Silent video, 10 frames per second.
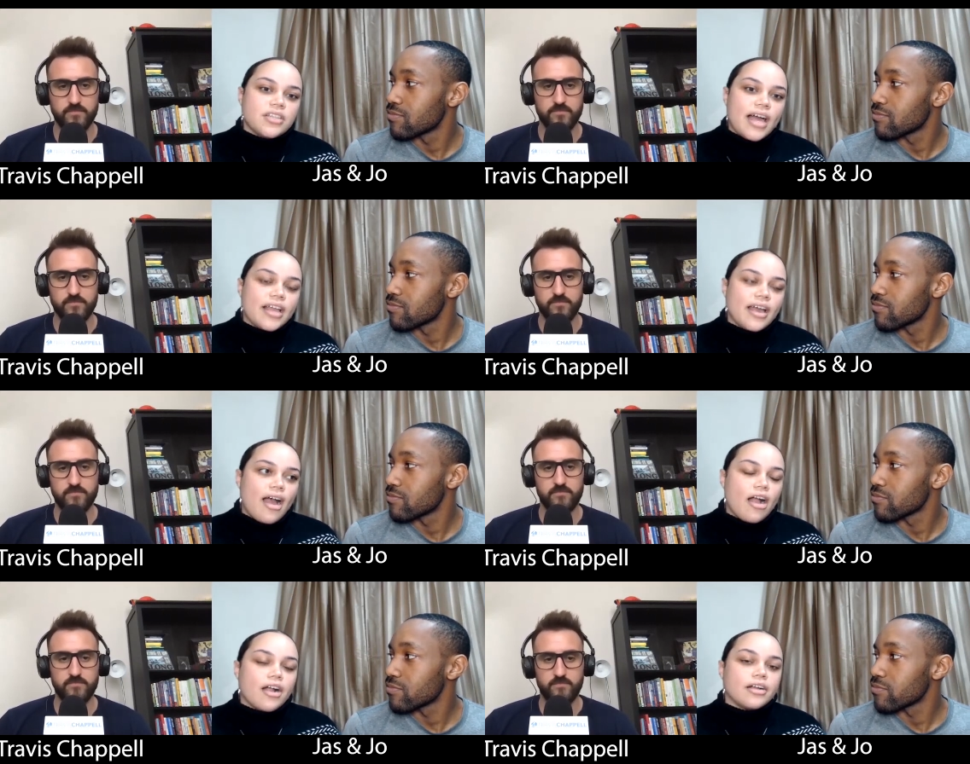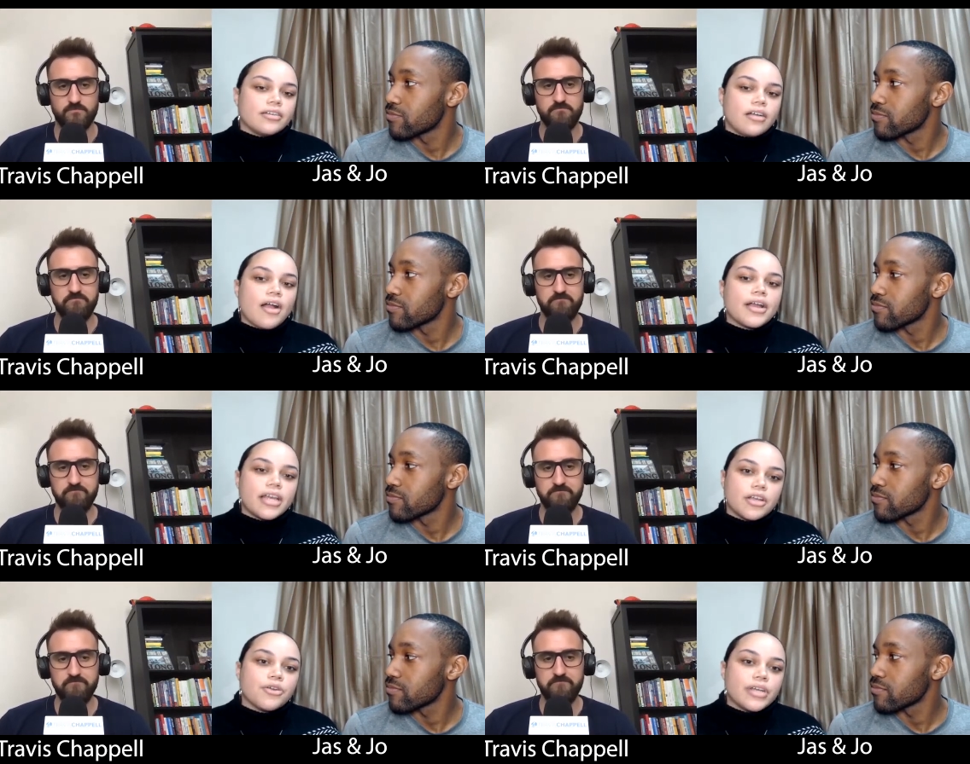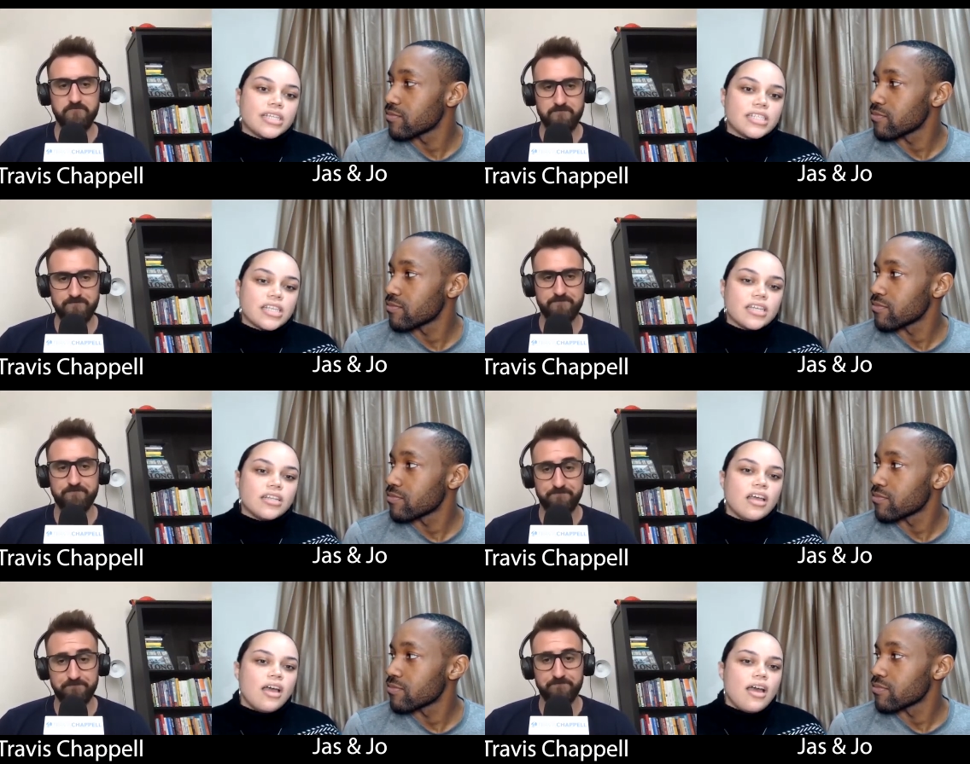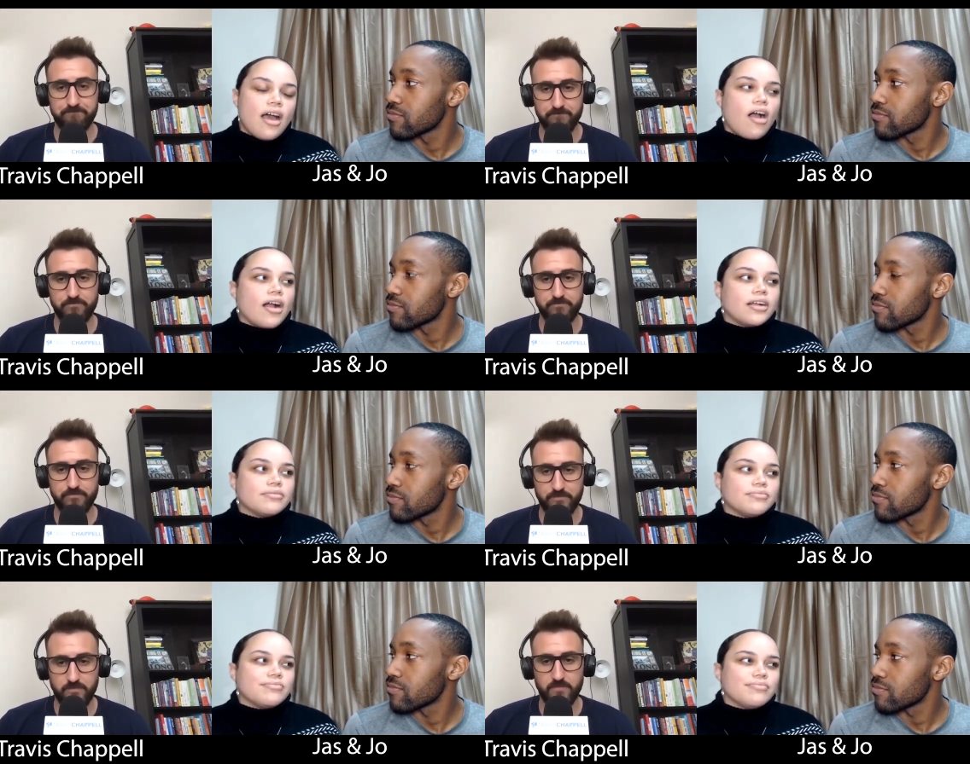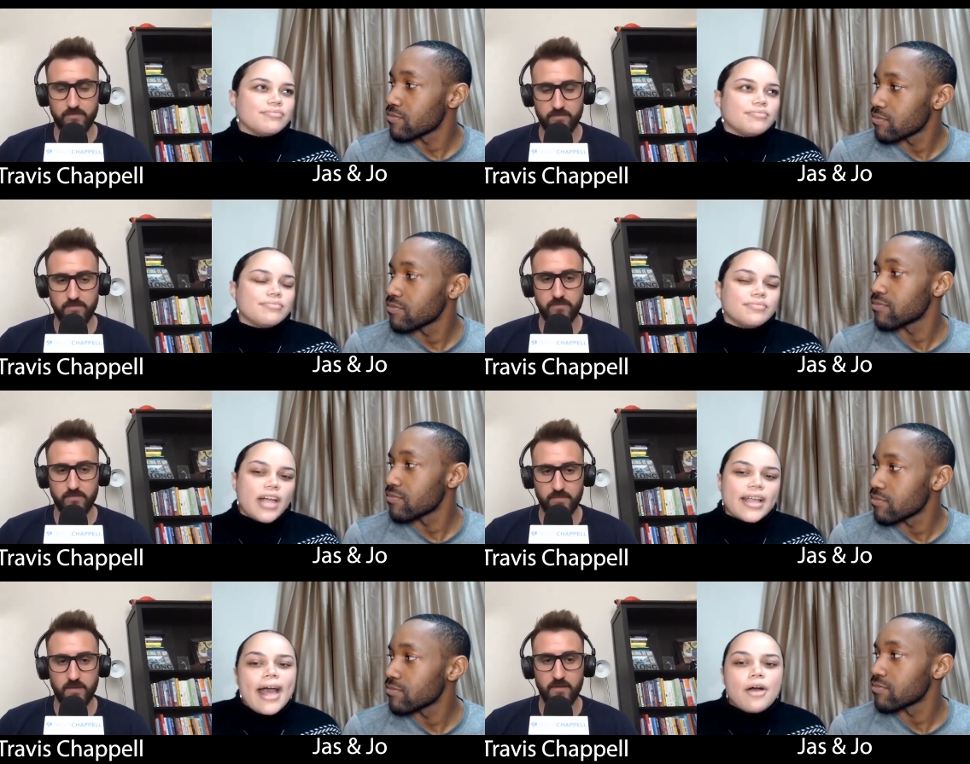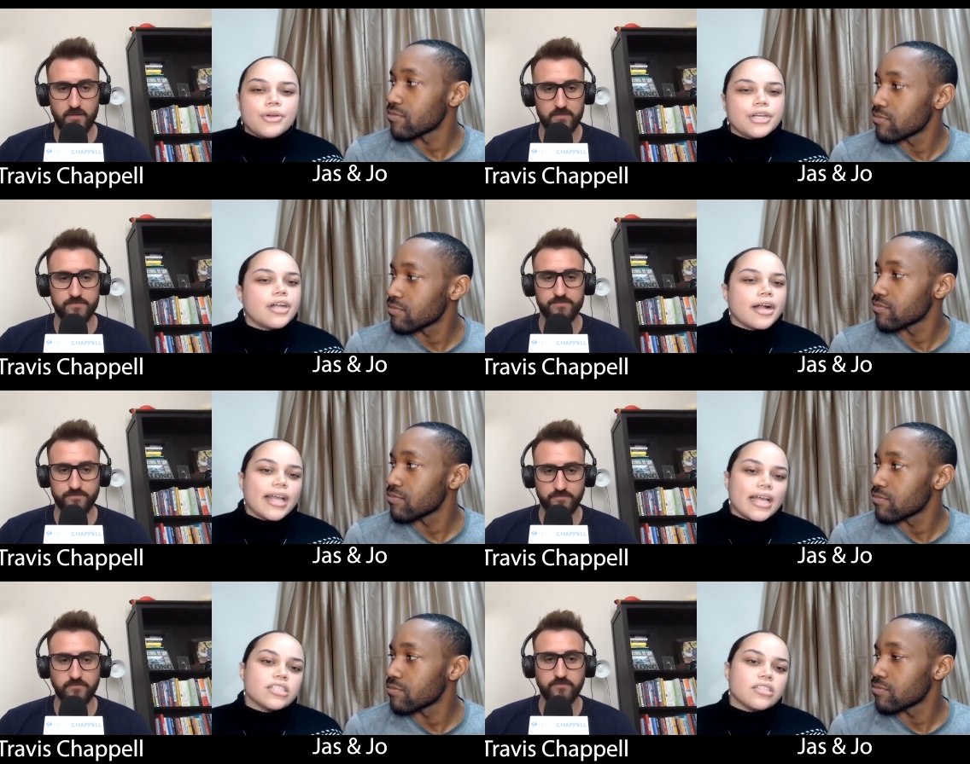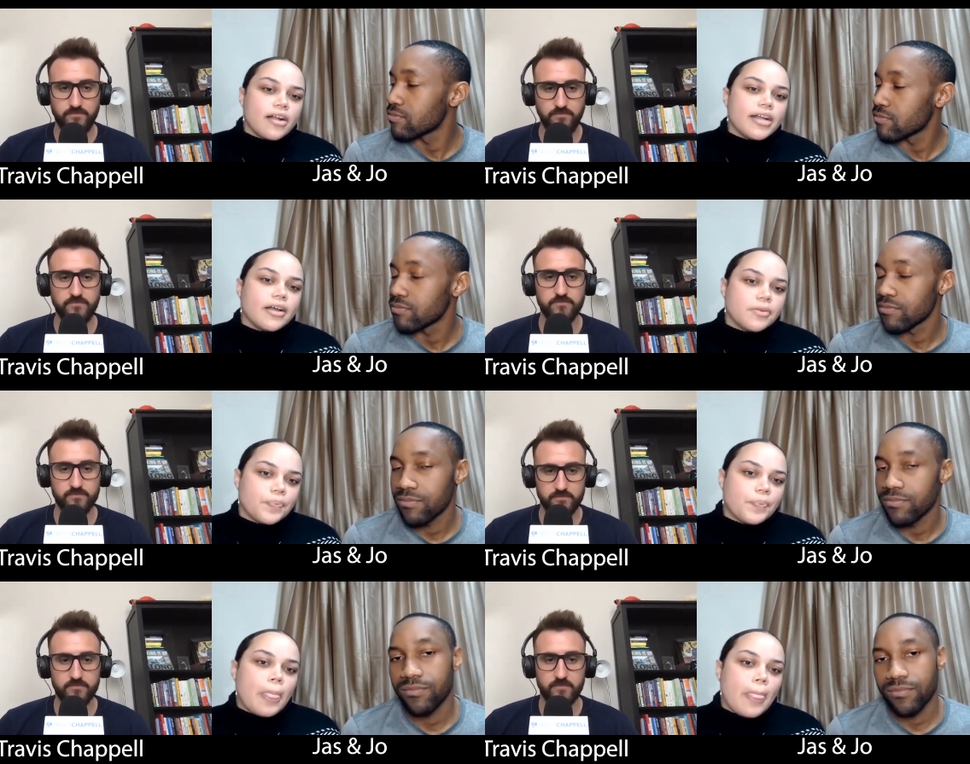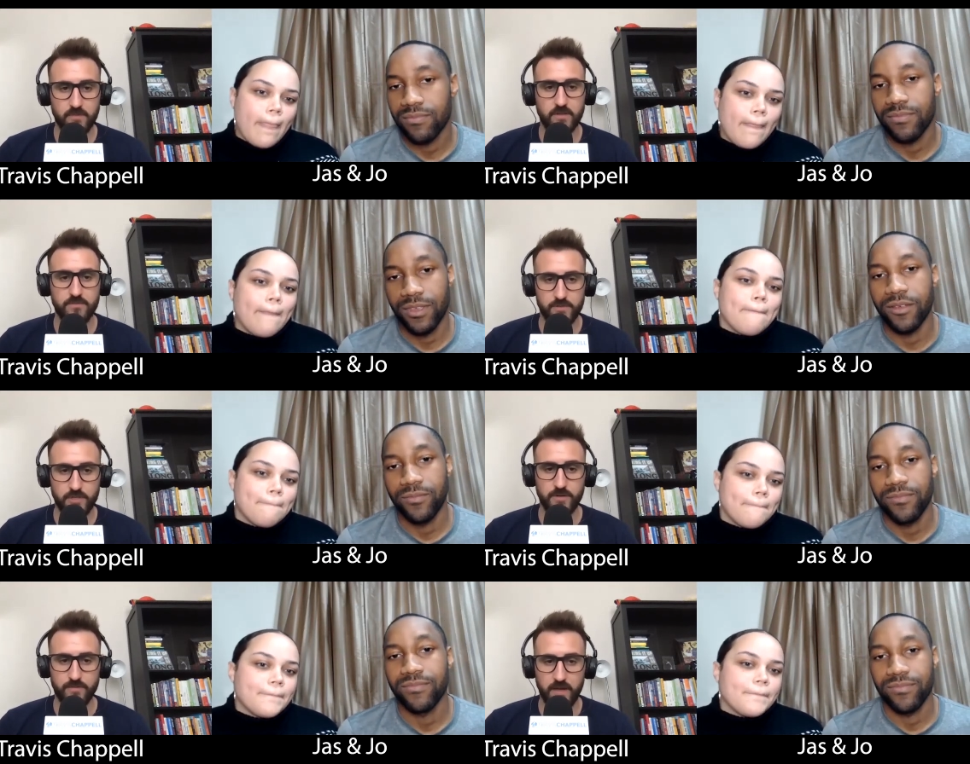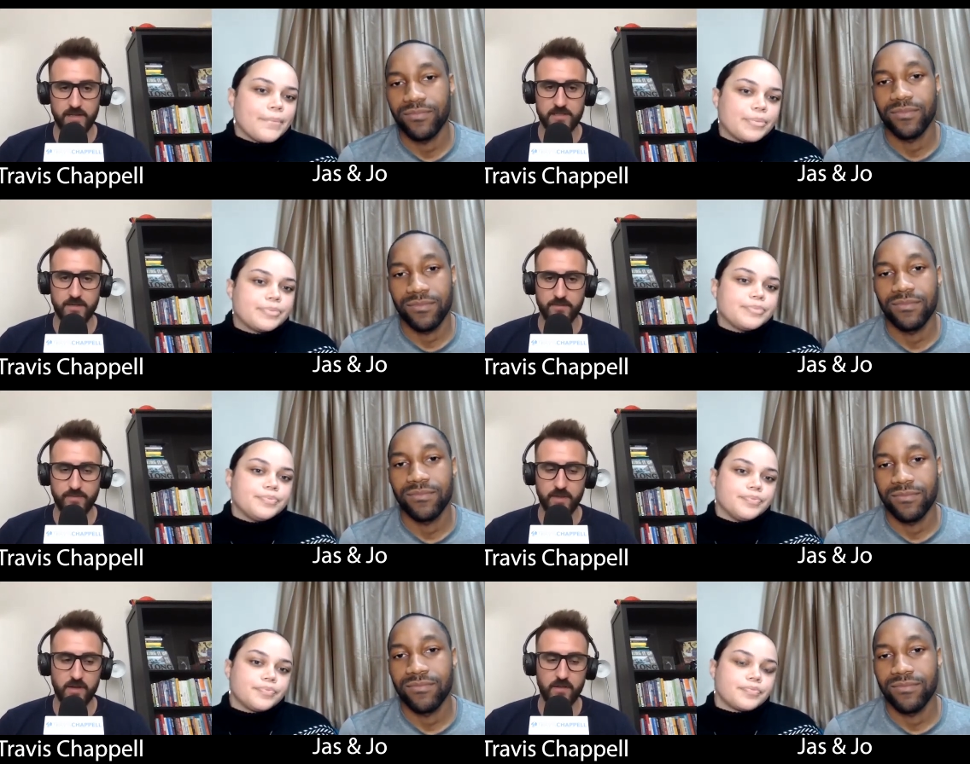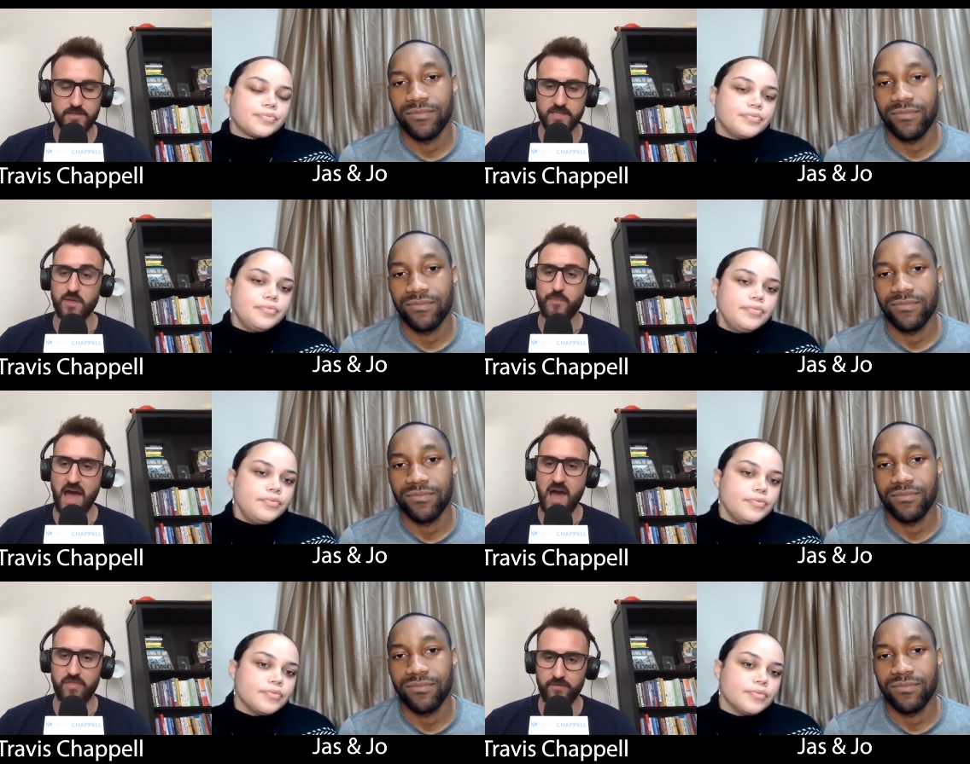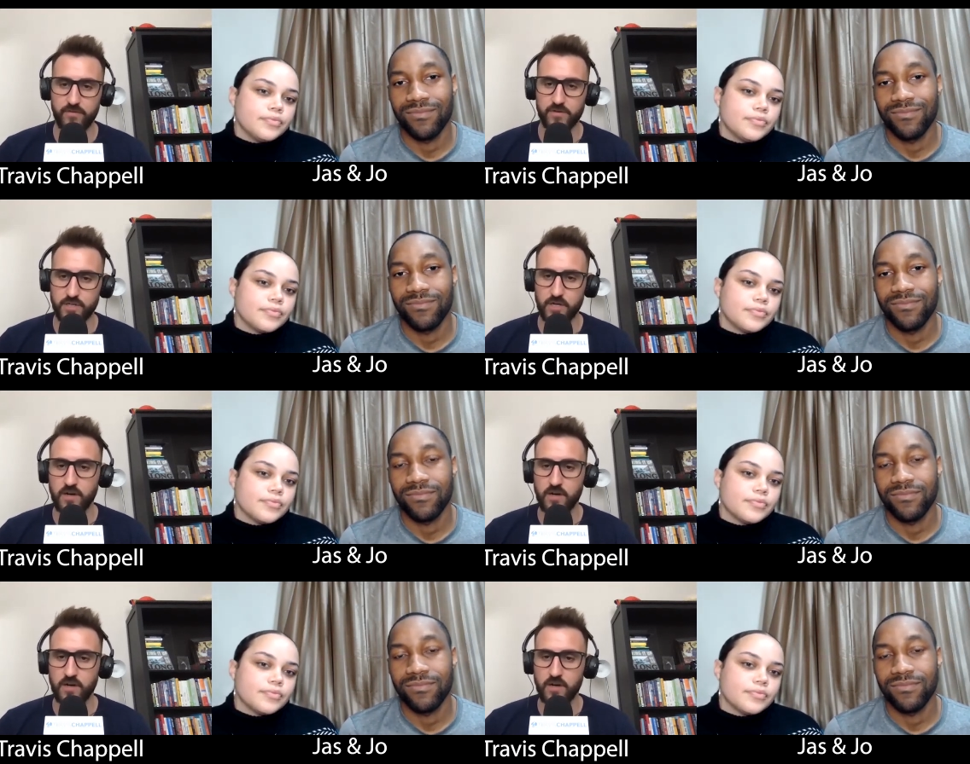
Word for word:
Speaker 1: like our our increase and our like how good our guests are now
Speaker 2: sure yeah it's a the see the path for sure